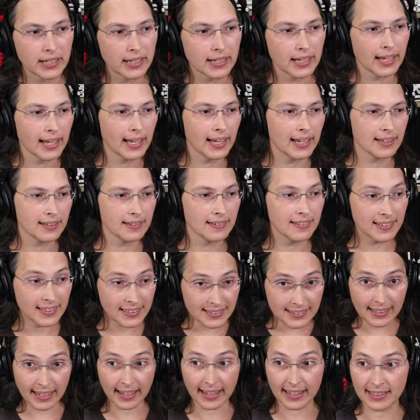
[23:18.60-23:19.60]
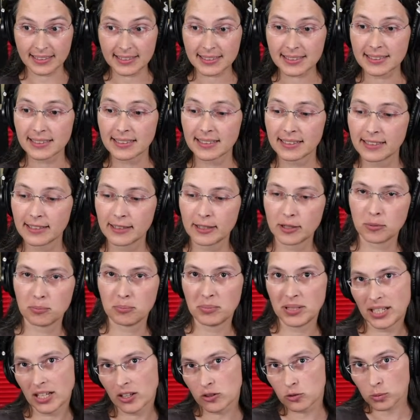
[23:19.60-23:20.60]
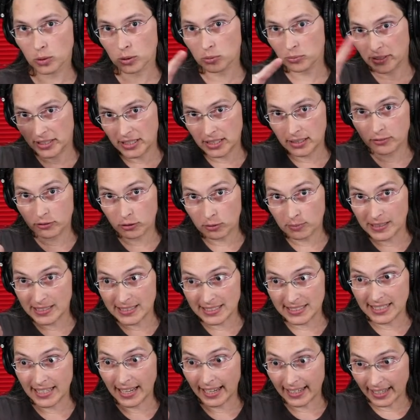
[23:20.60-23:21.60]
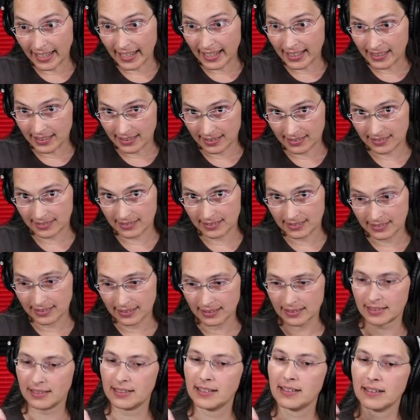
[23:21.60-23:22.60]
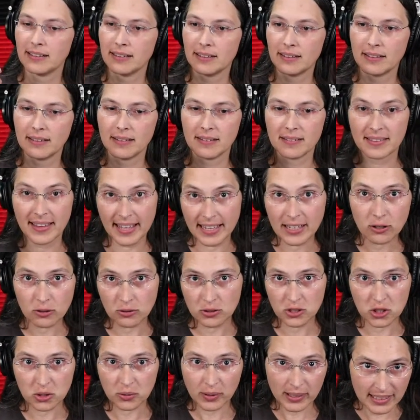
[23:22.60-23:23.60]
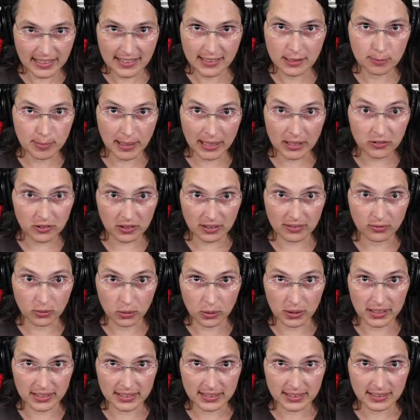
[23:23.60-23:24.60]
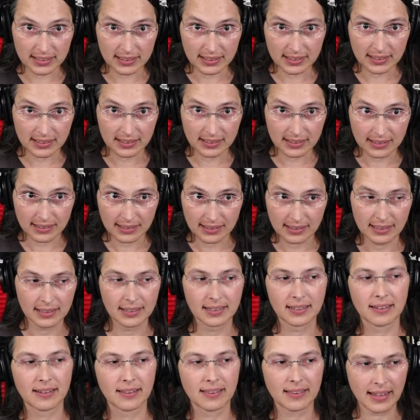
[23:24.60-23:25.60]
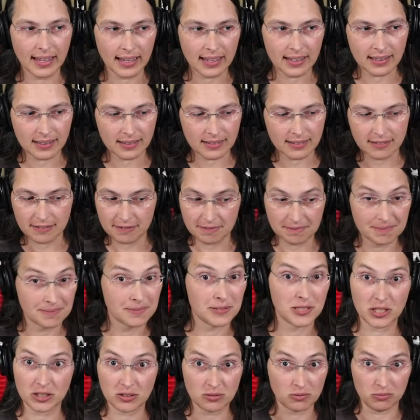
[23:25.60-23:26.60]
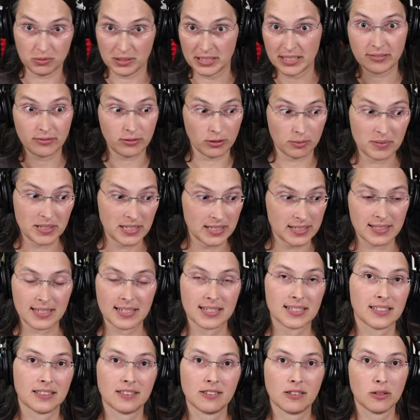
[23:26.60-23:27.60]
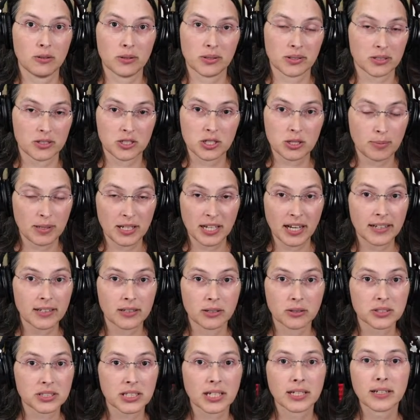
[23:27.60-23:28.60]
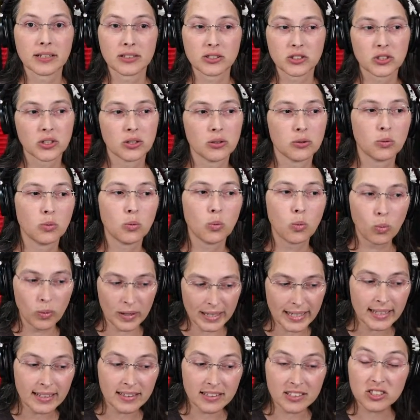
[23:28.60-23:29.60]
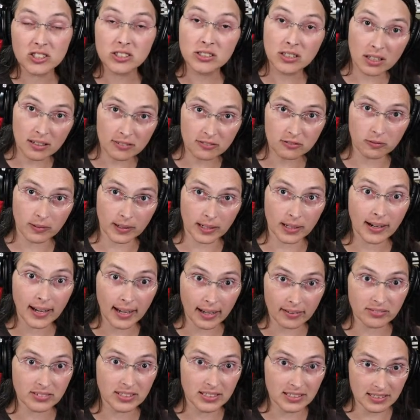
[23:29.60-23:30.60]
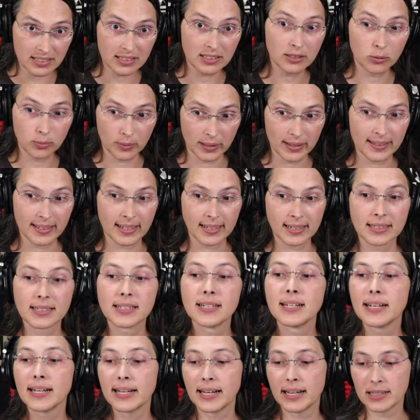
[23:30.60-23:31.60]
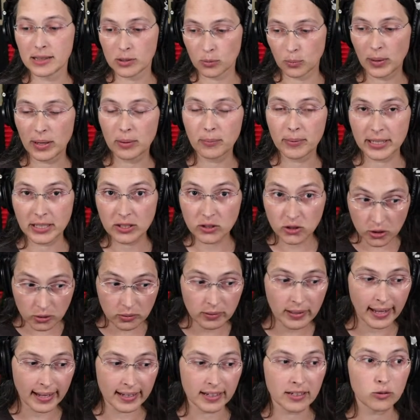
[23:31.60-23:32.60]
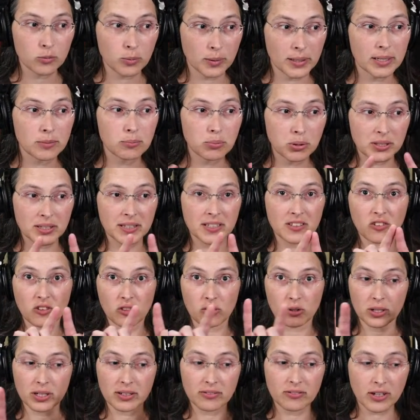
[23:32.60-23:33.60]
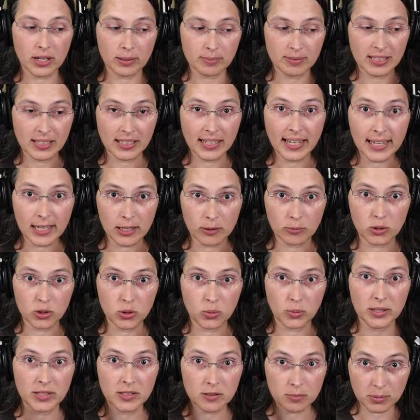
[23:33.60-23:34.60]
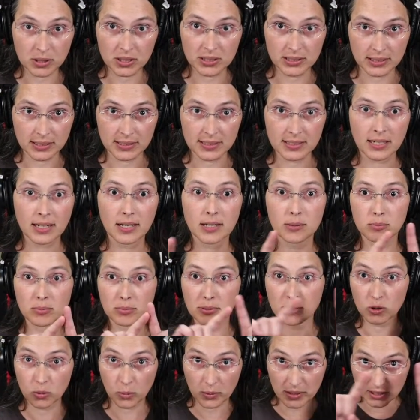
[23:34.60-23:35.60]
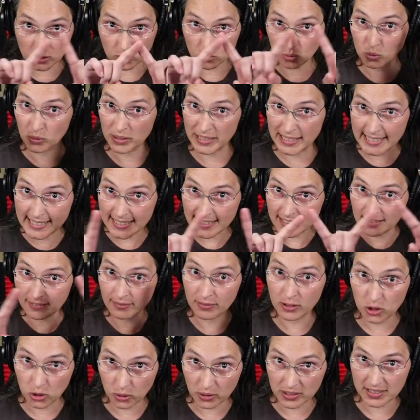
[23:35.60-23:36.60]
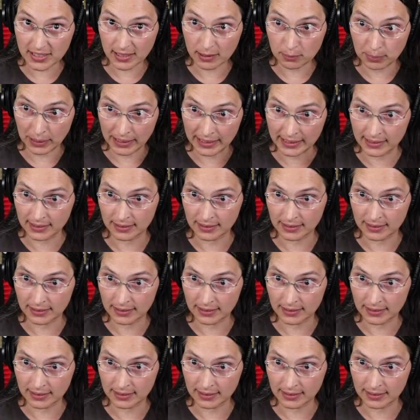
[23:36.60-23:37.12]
And in this case, because we're reading from the CIAs, they don't do any debouncing for us. They just read from these things as though they're GPIOs. So we in the software have to deal with that. And the way we can do that is we can put this 30 frame delay between spawns, between reads of the joystick button.